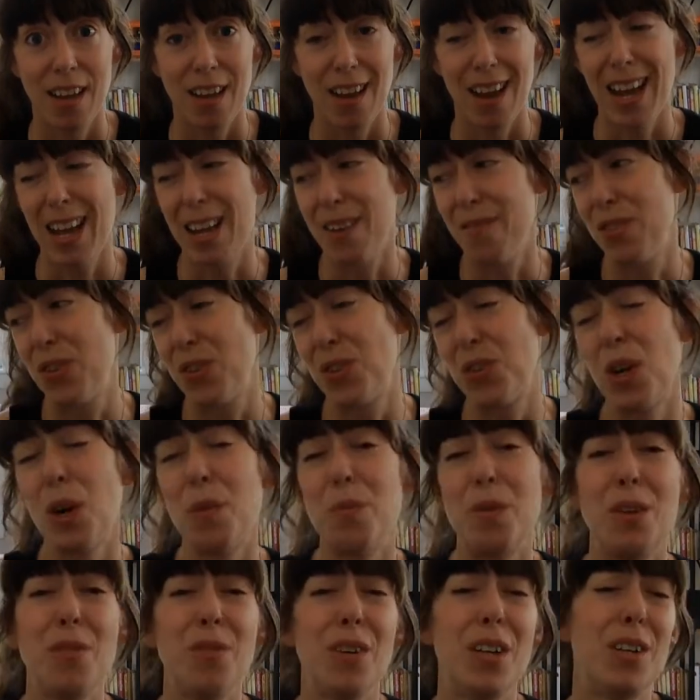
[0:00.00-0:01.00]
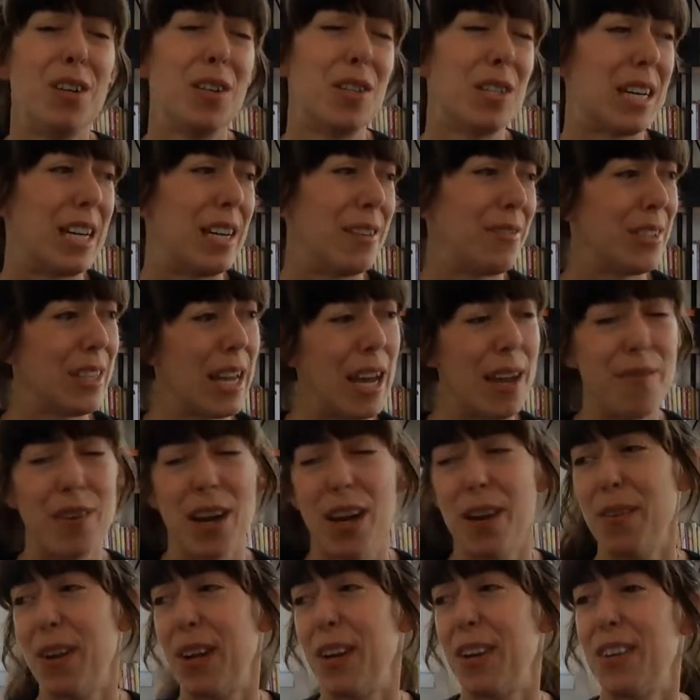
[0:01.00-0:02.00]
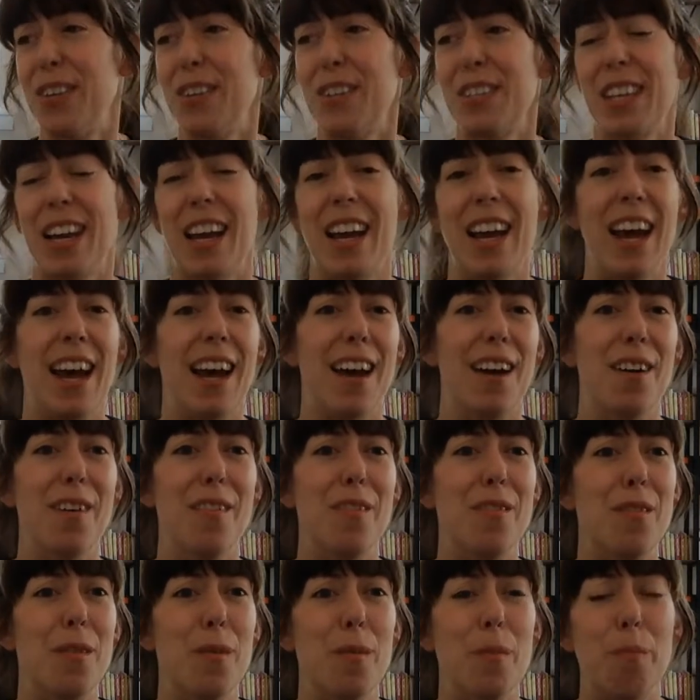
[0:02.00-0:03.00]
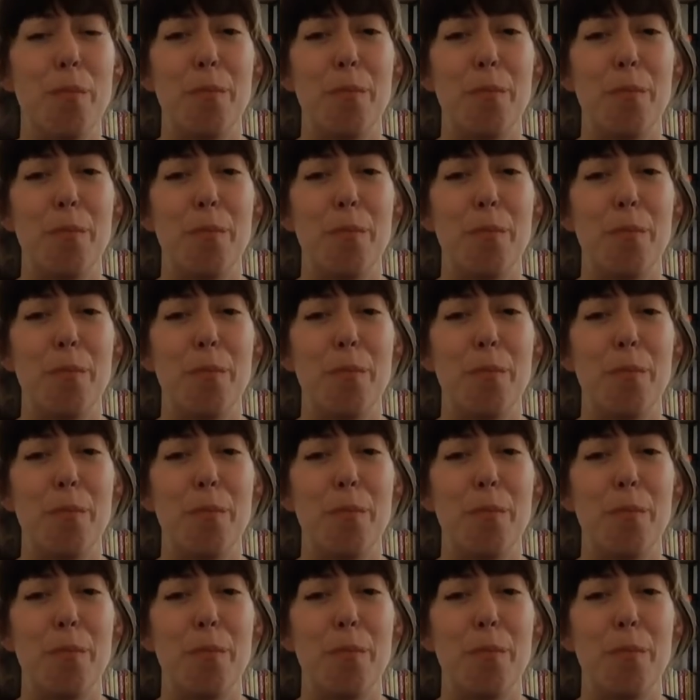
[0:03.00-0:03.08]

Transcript: I have dystopian readers, I have sci-fi readers, I have,